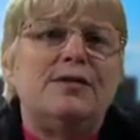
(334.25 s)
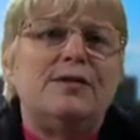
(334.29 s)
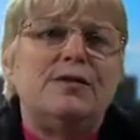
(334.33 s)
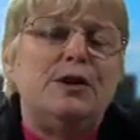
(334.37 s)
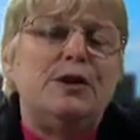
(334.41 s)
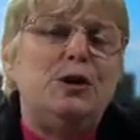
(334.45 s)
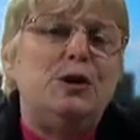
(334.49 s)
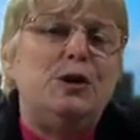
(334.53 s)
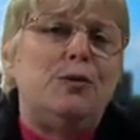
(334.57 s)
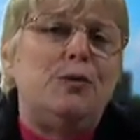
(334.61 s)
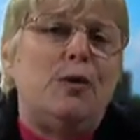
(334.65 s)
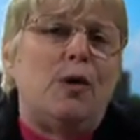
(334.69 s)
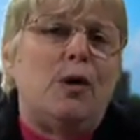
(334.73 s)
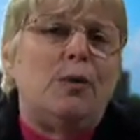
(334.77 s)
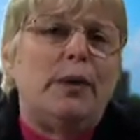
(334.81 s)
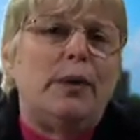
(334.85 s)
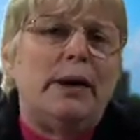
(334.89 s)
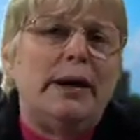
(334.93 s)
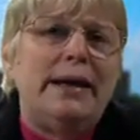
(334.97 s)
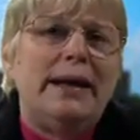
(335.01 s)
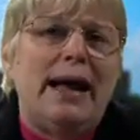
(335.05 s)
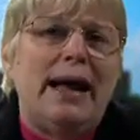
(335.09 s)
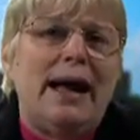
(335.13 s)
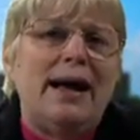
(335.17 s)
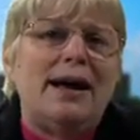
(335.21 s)
then you
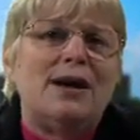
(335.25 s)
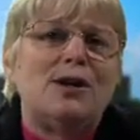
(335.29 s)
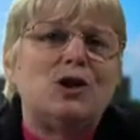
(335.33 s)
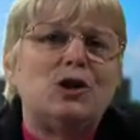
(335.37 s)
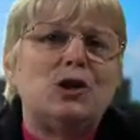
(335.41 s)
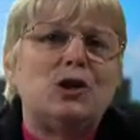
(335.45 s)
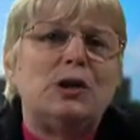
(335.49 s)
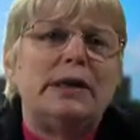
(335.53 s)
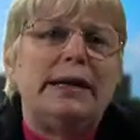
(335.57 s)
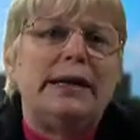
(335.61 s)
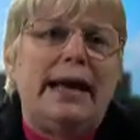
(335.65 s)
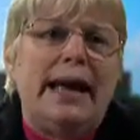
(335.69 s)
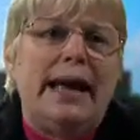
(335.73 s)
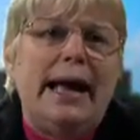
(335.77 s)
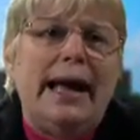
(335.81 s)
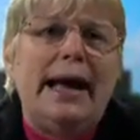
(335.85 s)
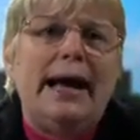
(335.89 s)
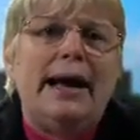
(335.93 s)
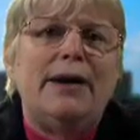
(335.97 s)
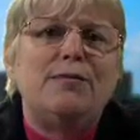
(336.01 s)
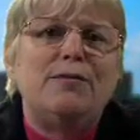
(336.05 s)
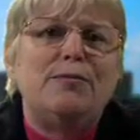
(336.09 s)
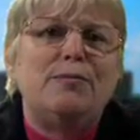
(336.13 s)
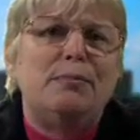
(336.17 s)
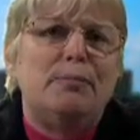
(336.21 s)
already actually
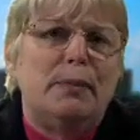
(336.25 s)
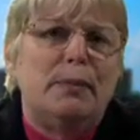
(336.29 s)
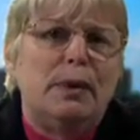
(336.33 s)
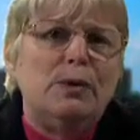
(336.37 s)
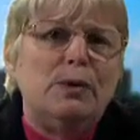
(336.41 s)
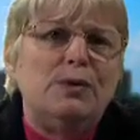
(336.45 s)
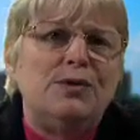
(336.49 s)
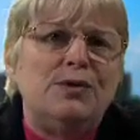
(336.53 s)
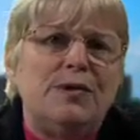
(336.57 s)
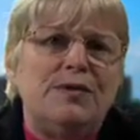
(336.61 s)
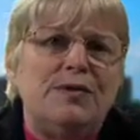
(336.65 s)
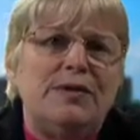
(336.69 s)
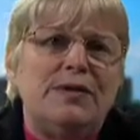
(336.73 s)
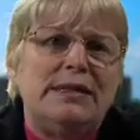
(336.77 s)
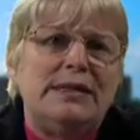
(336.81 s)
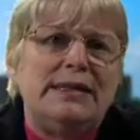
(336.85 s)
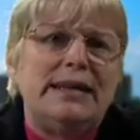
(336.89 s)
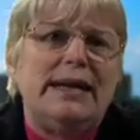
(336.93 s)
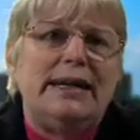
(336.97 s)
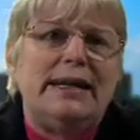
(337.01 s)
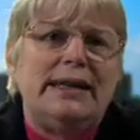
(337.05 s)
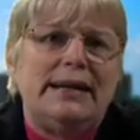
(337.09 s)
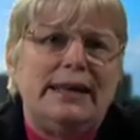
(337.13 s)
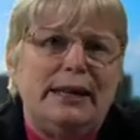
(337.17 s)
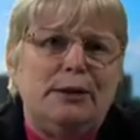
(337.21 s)
have most of the
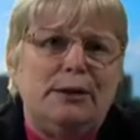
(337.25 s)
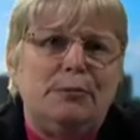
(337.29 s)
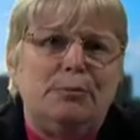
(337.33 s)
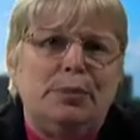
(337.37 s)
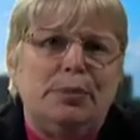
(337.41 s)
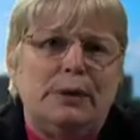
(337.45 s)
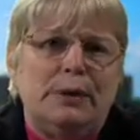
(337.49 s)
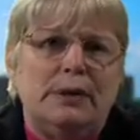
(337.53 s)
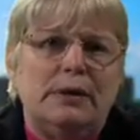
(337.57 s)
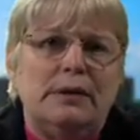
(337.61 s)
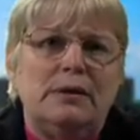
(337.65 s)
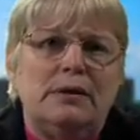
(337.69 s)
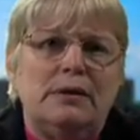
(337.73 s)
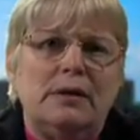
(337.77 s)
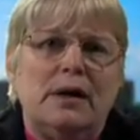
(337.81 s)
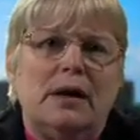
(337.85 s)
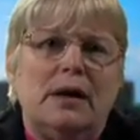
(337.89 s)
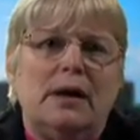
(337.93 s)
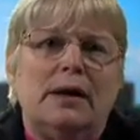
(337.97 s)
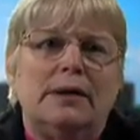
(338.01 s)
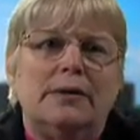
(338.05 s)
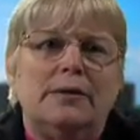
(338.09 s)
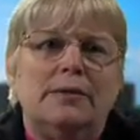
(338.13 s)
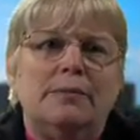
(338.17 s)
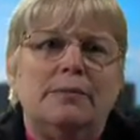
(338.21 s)
data input
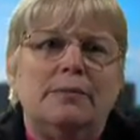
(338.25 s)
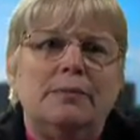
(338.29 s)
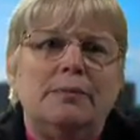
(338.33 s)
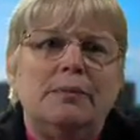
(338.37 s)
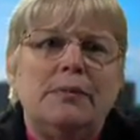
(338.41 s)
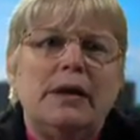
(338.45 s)
done.